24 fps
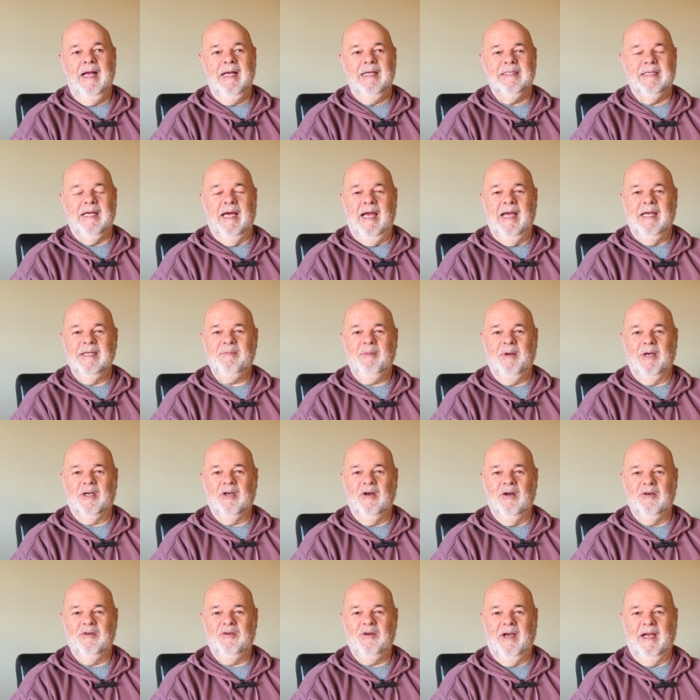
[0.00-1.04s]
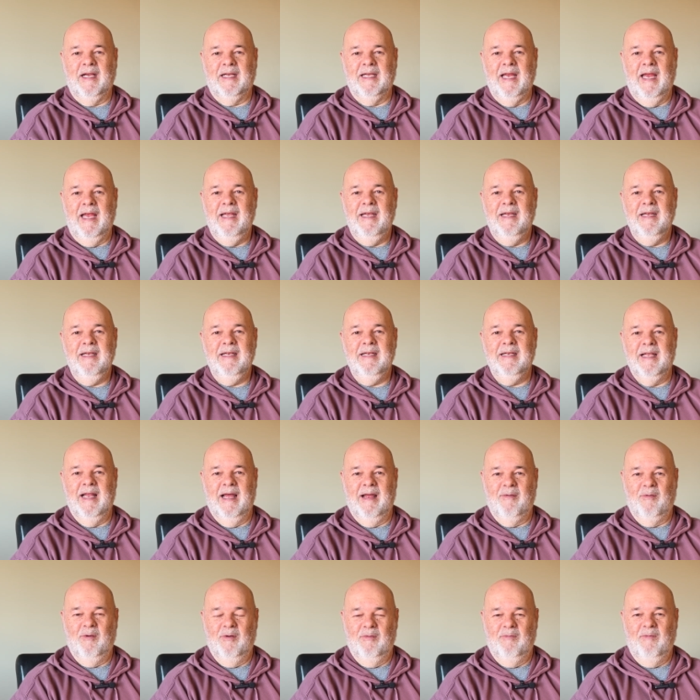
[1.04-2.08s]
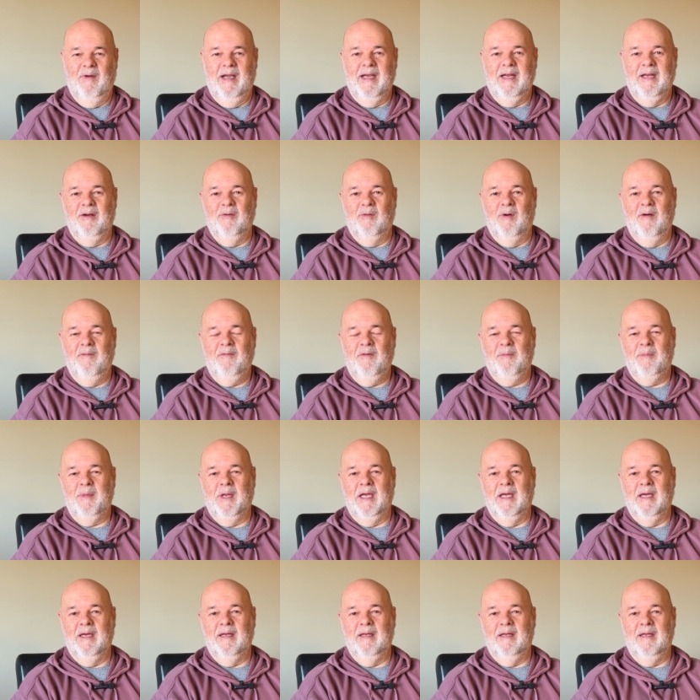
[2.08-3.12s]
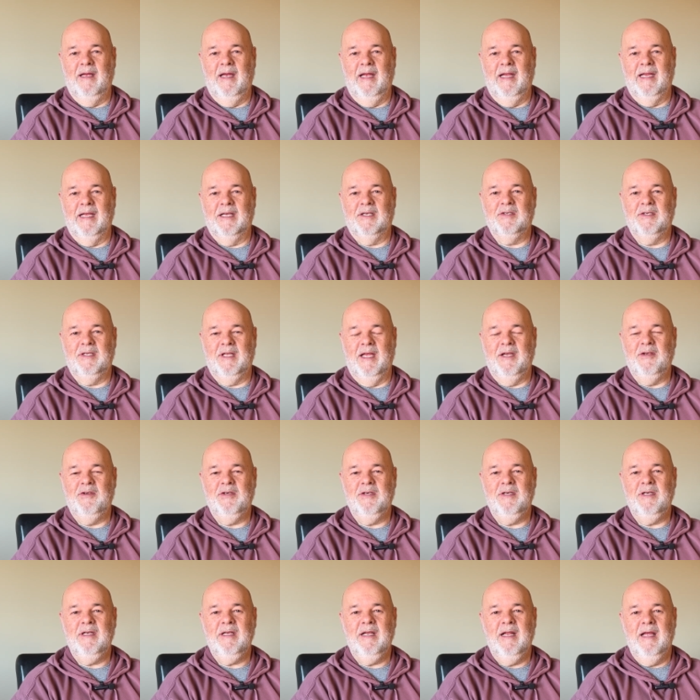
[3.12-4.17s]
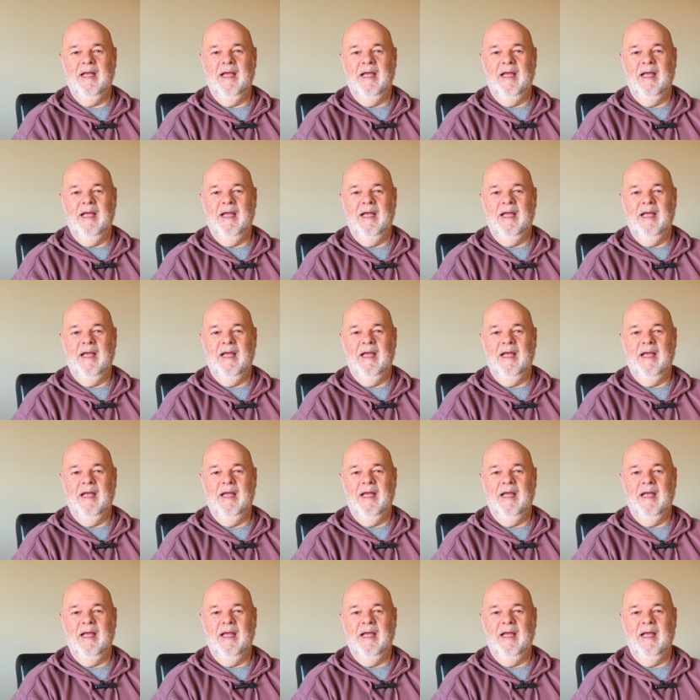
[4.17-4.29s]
So as my contract ended and they were ready to offer me an extension,